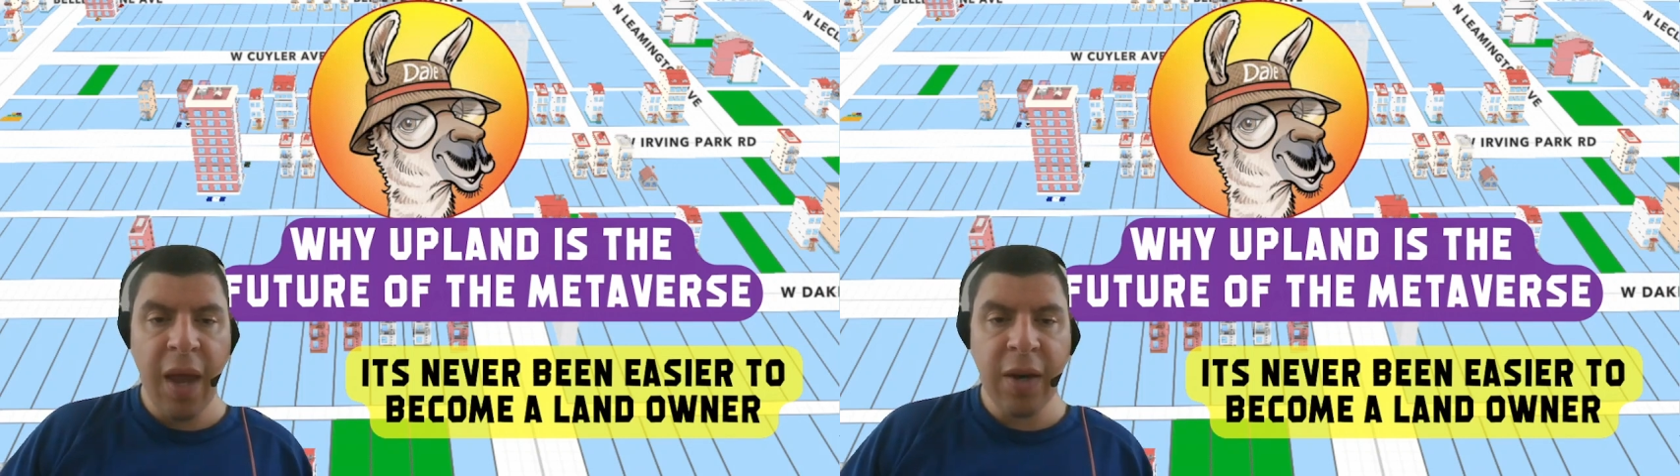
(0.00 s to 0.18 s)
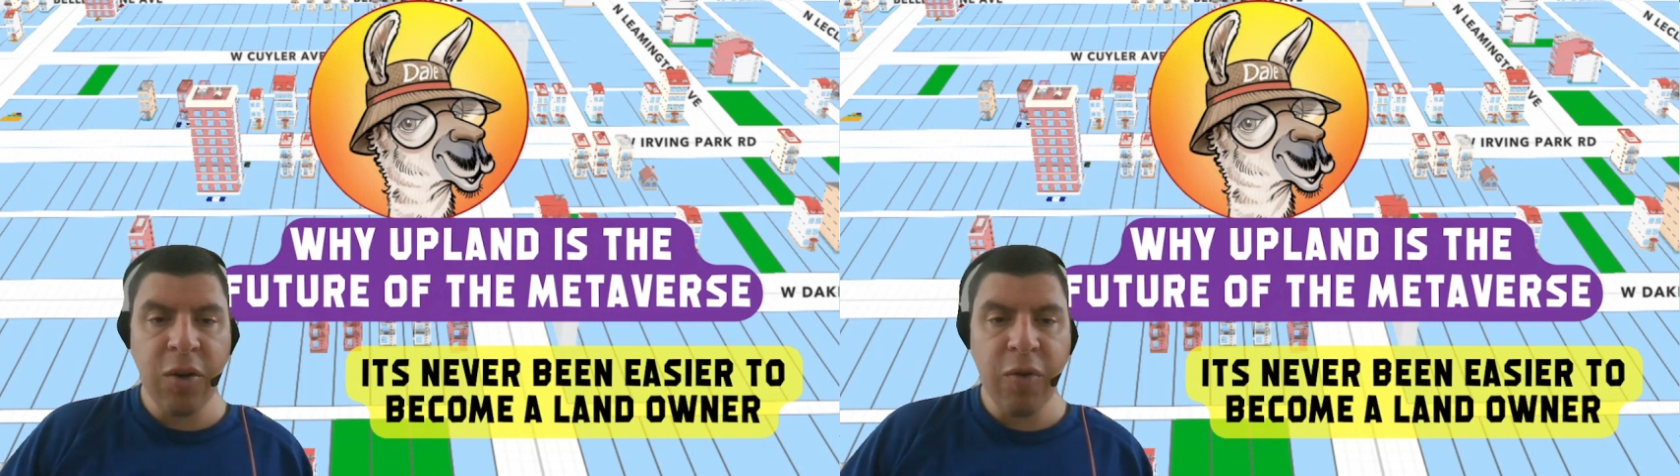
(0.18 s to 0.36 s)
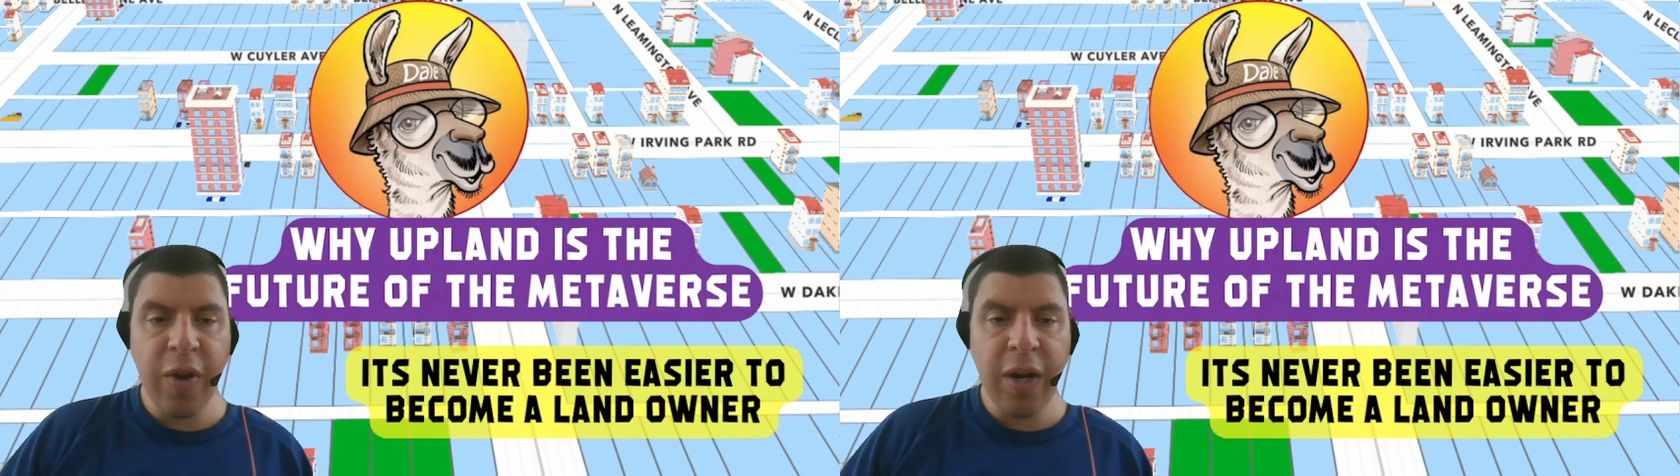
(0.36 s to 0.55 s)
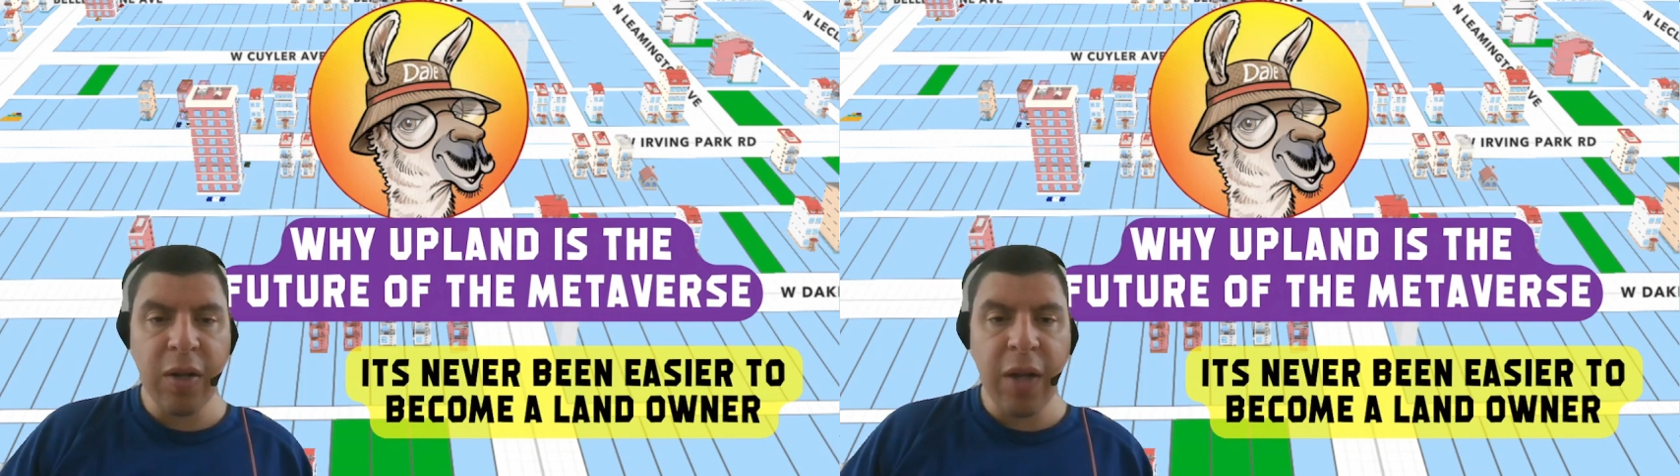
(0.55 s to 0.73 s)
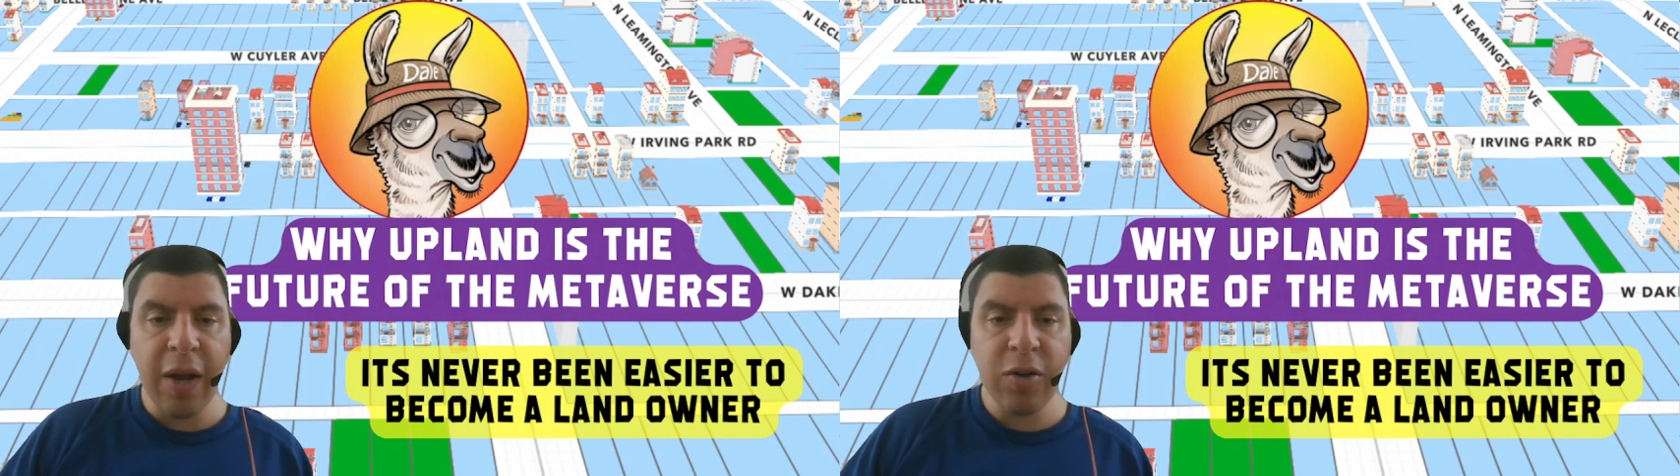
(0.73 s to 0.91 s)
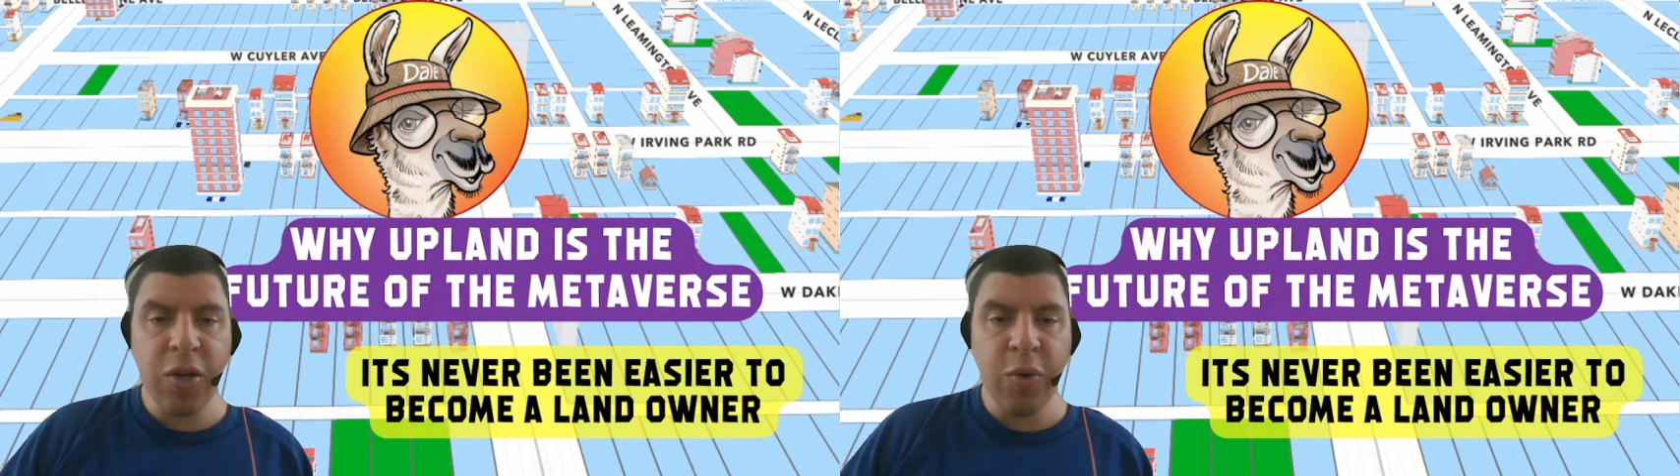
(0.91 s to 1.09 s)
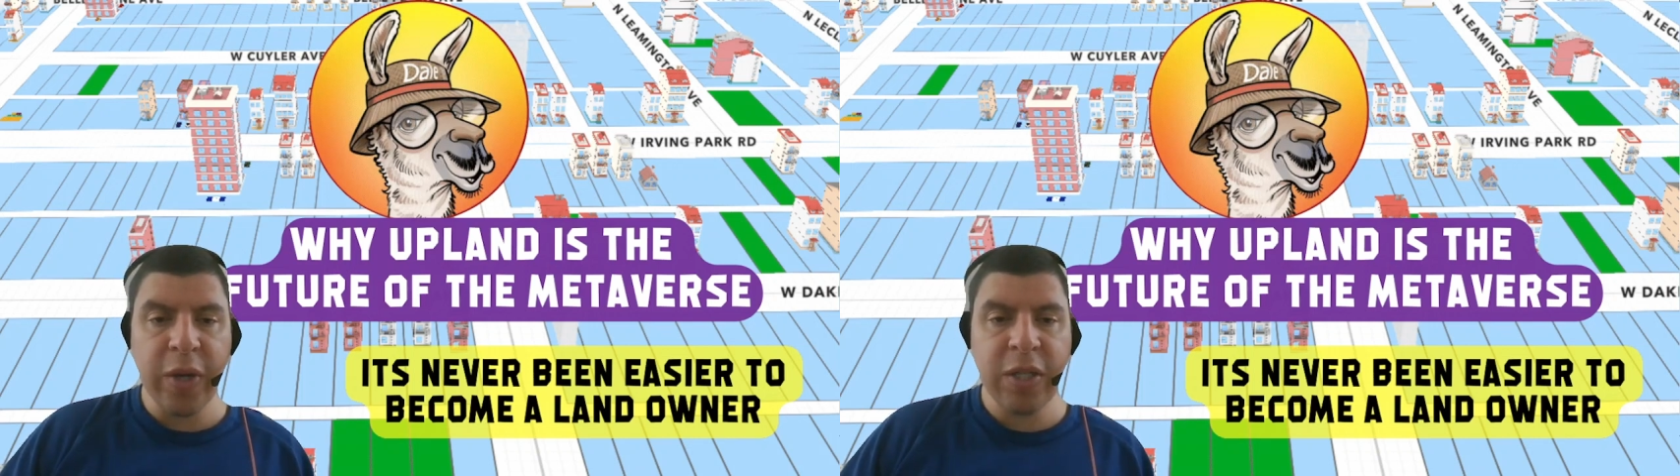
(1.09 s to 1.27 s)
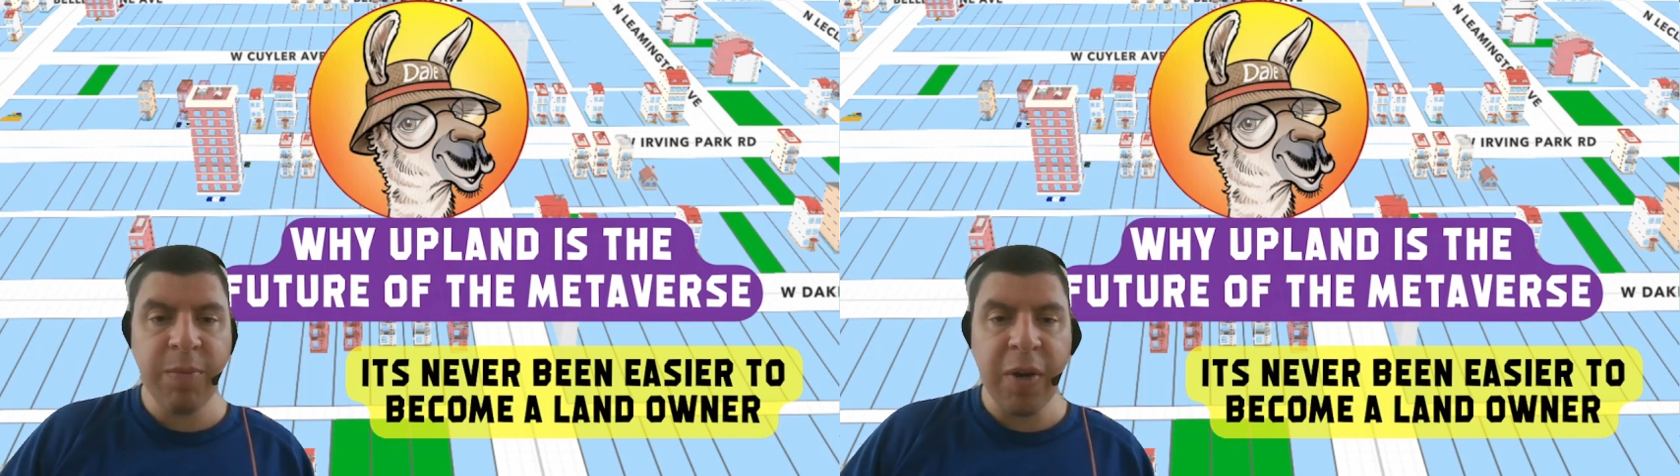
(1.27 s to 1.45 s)
and create a layer 2
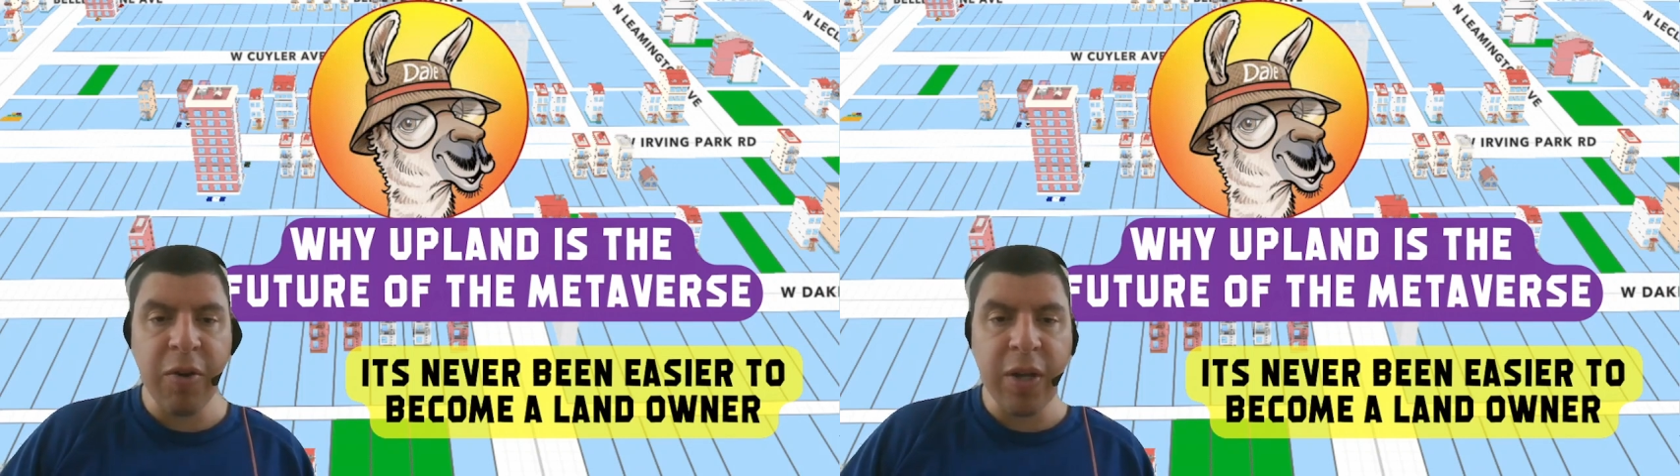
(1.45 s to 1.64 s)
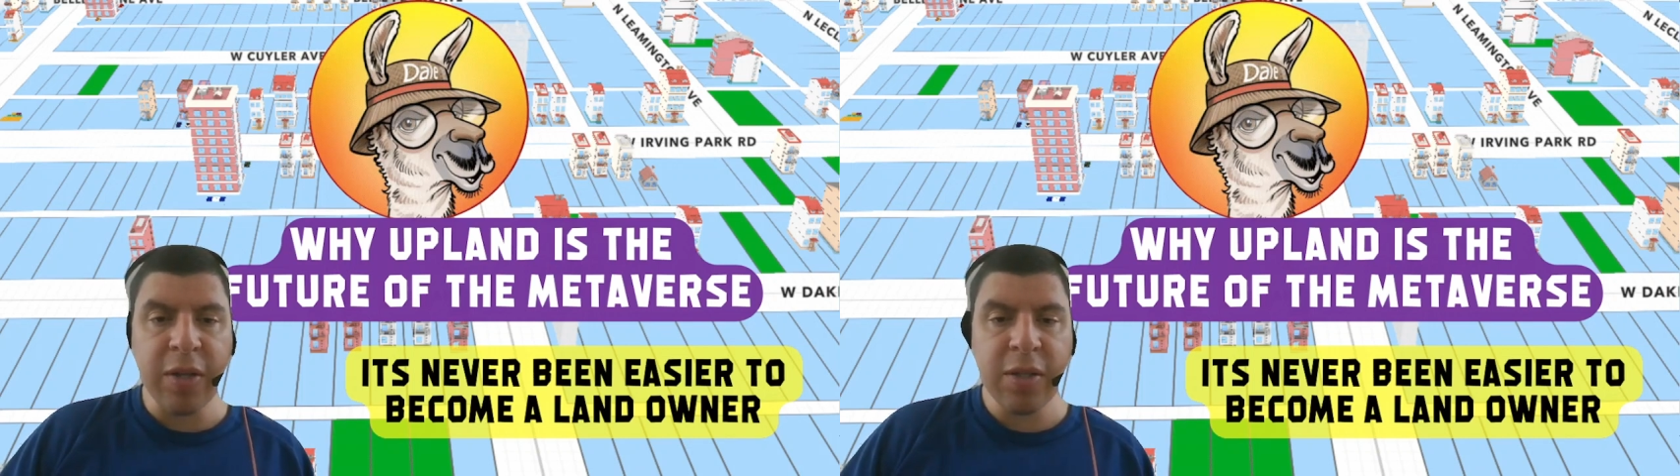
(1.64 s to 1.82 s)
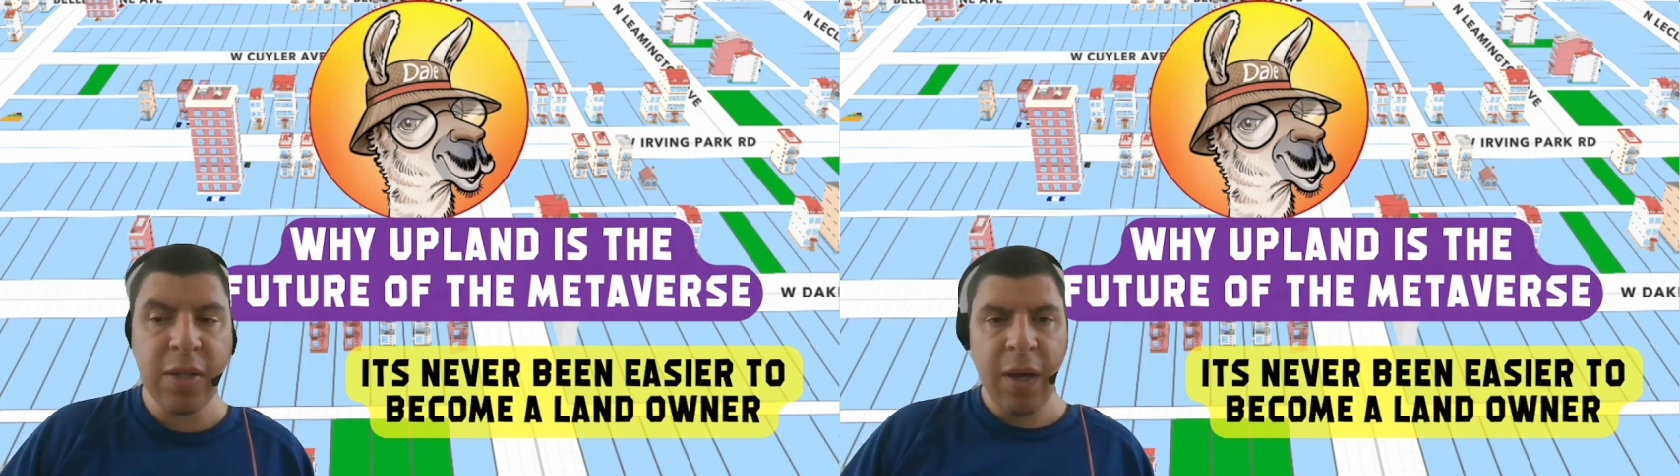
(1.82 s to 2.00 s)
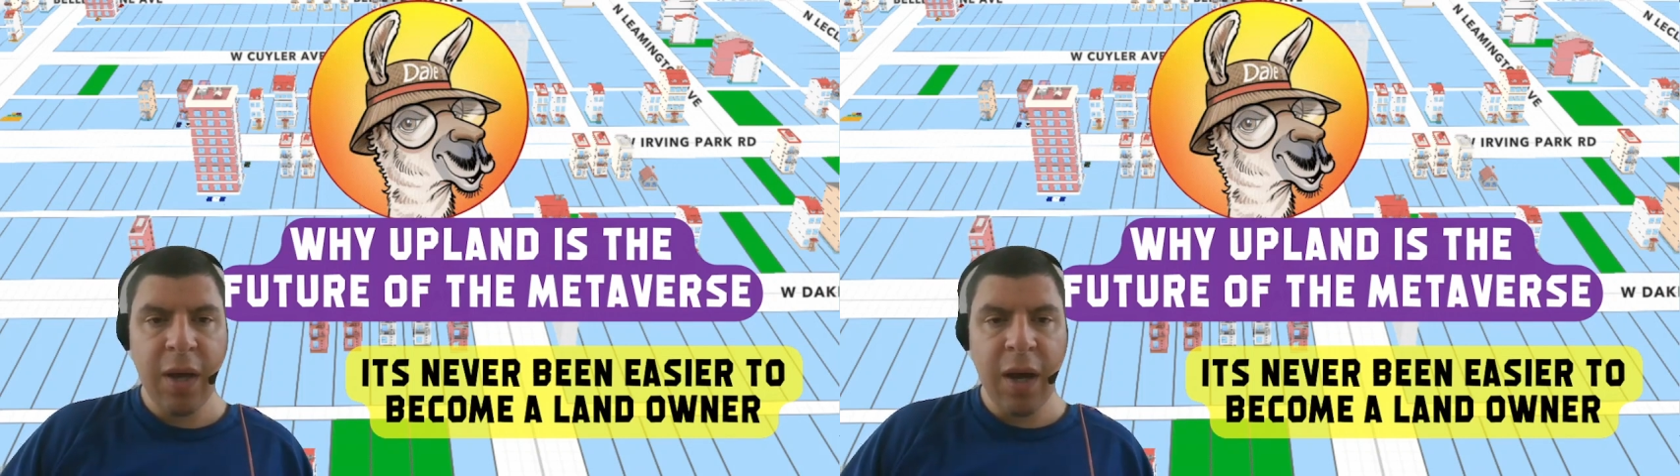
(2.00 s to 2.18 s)
experience.